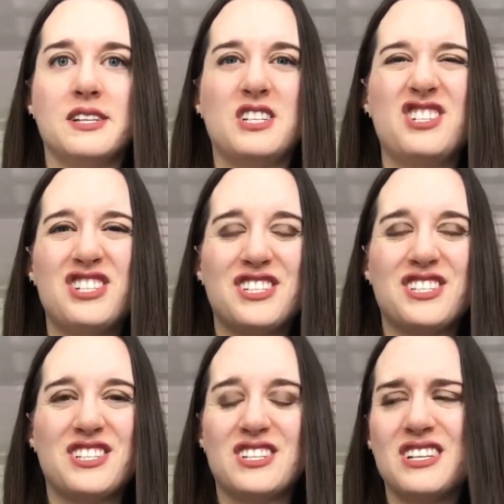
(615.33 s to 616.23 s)

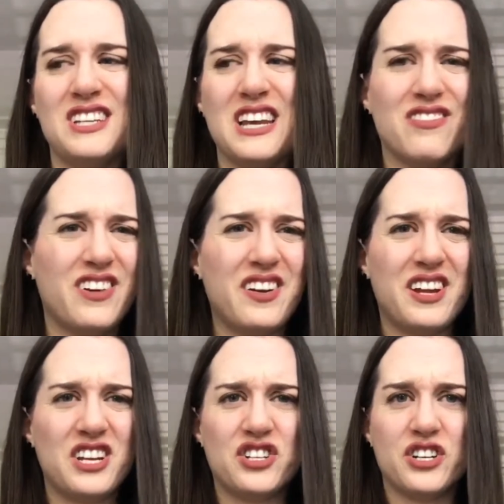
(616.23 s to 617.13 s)
It's very
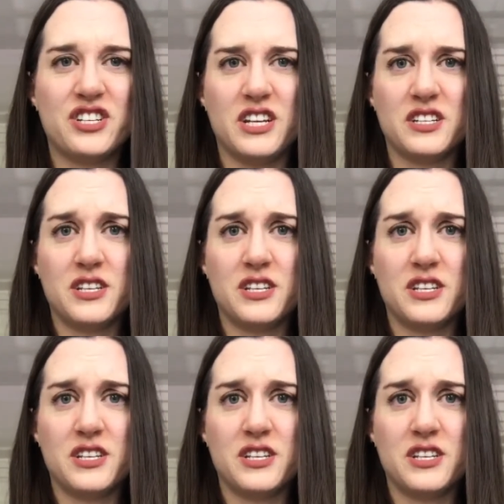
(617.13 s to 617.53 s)
interesting.